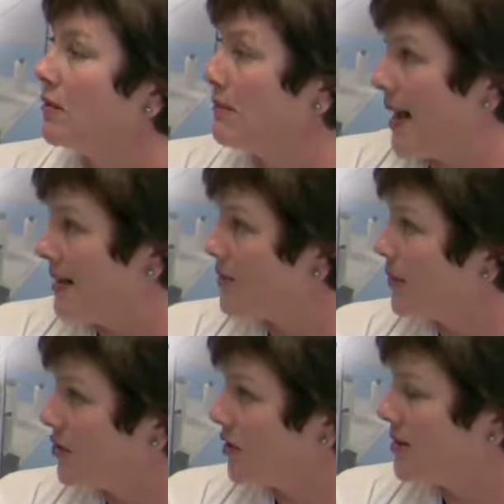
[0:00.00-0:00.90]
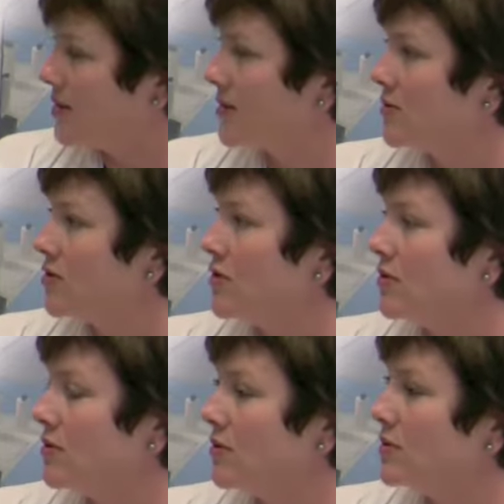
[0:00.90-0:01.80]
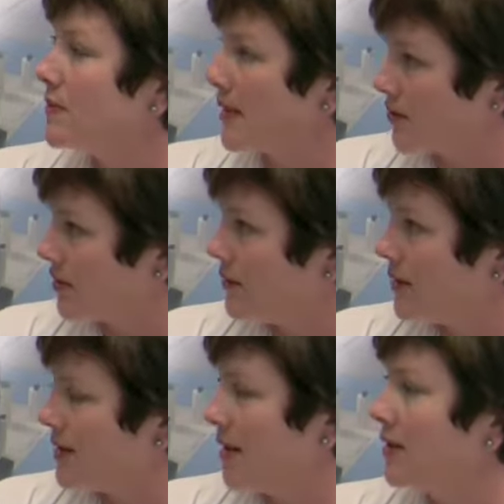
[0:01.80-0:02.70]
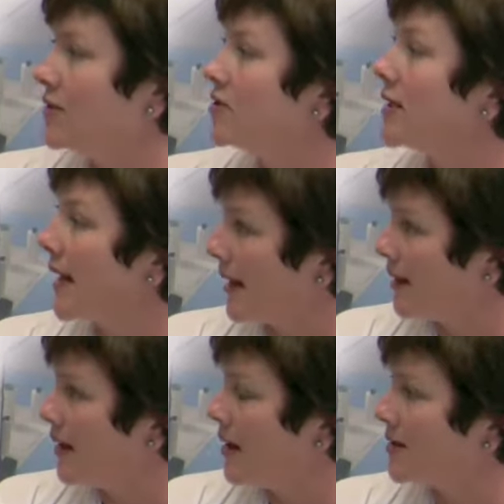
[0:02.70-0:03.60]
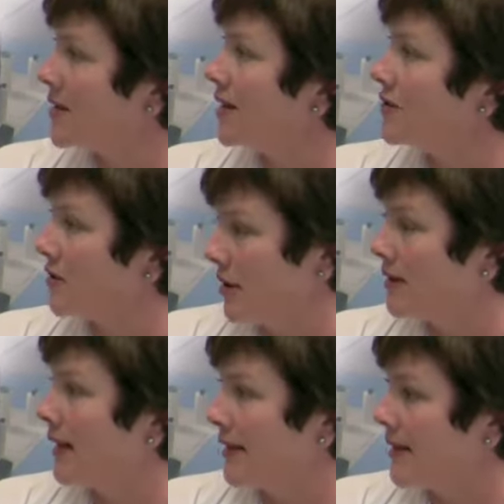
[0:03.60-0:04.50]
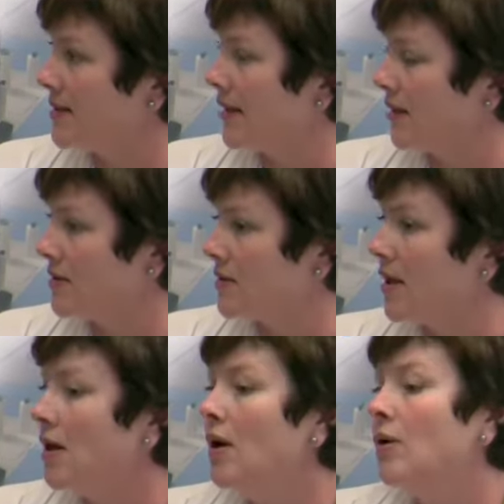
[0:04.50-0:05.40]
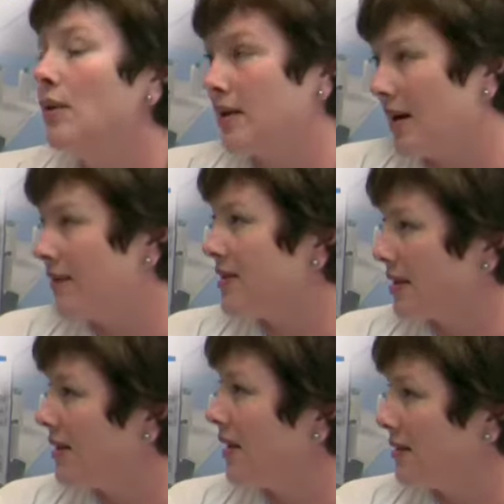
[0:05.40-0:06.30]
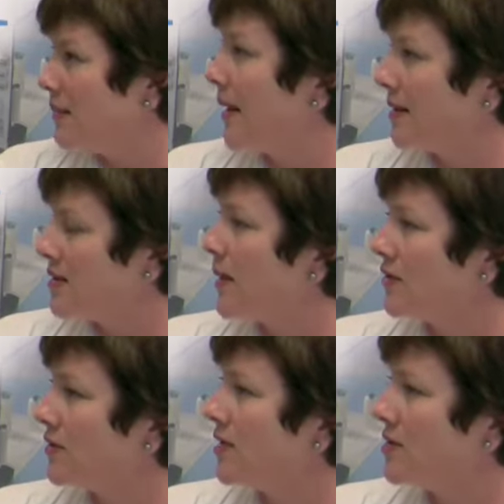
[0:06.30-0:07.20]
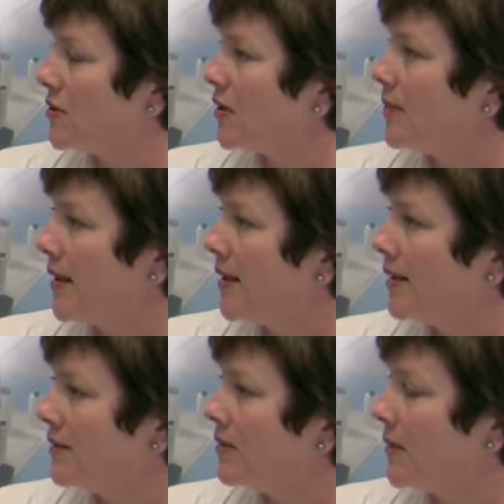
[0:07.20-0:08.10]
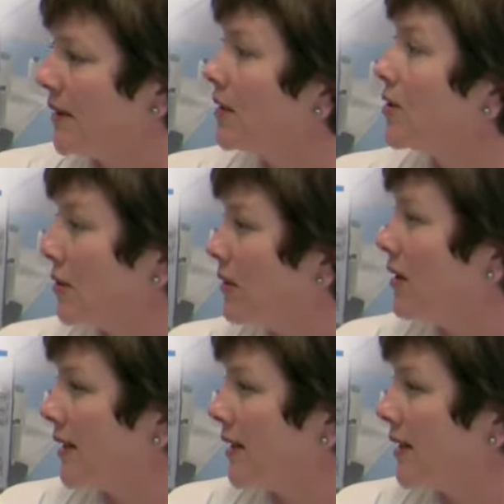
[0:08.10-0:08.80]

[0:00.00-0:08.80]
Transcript: mass merchants to specialty retailers to catalogs and to online e-tailers, with obviously the independent specialty store being our core